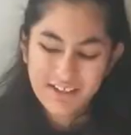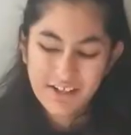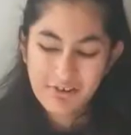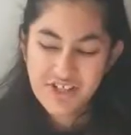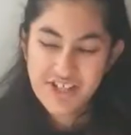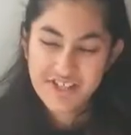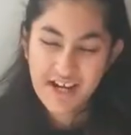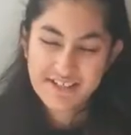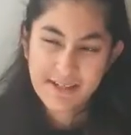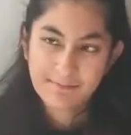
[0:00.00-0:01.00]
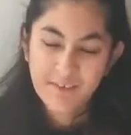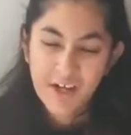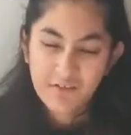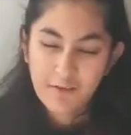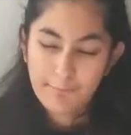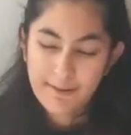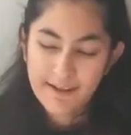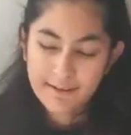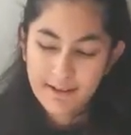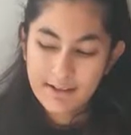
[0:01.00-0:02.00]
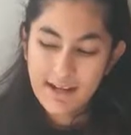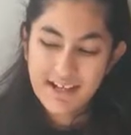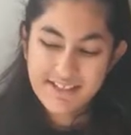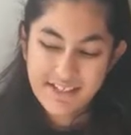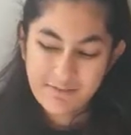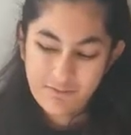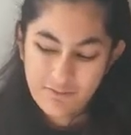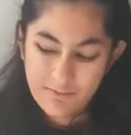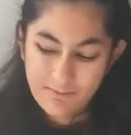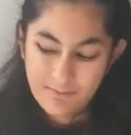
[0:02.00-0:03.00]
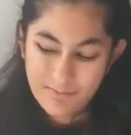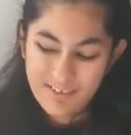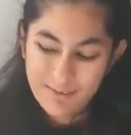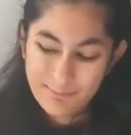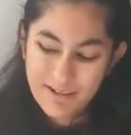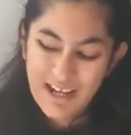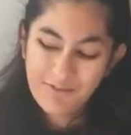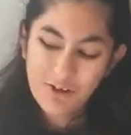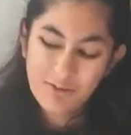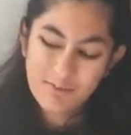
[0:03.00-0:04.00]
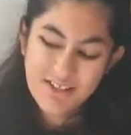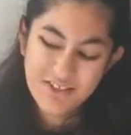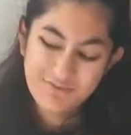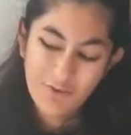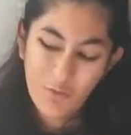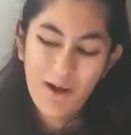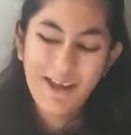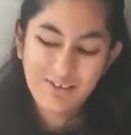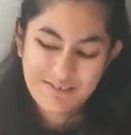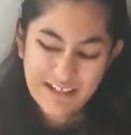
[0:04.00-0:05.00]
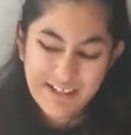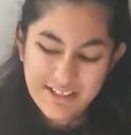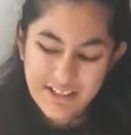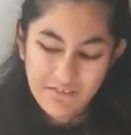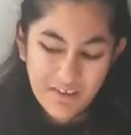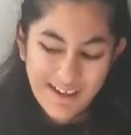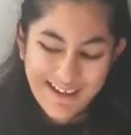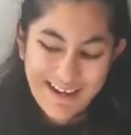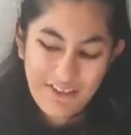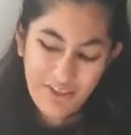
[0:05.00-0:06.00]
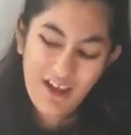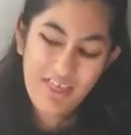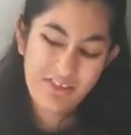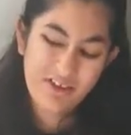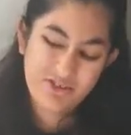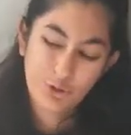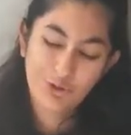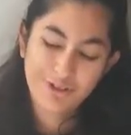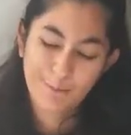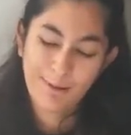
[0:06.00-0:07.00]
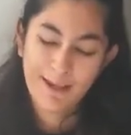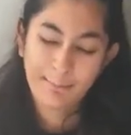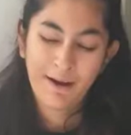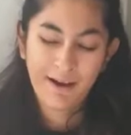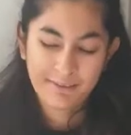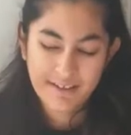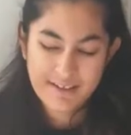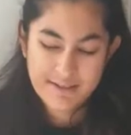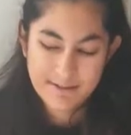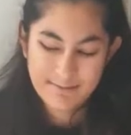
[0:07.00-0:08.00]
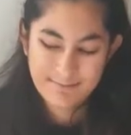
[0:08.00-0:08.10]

They criticised him for being negative. But I've got a reason for why he was negative and how the others also played a part in this.